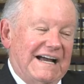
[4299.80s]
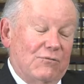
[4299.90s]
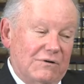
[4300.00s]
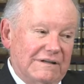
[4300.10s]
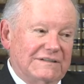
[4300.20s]
I
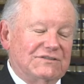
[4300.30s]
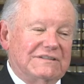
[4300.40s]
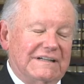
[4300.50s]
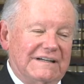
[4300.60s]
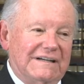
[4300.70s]

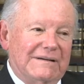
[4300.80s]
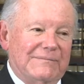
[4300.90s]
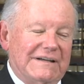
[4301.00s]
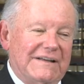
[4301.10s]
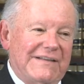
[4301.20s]
was,
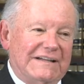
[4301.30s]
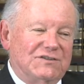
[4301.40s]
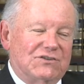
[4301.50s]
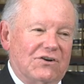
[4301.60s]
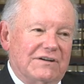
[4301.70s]
um, and that
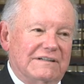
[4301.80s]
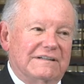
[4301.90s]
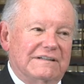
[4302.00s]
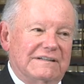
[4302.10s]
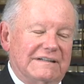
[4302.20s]
started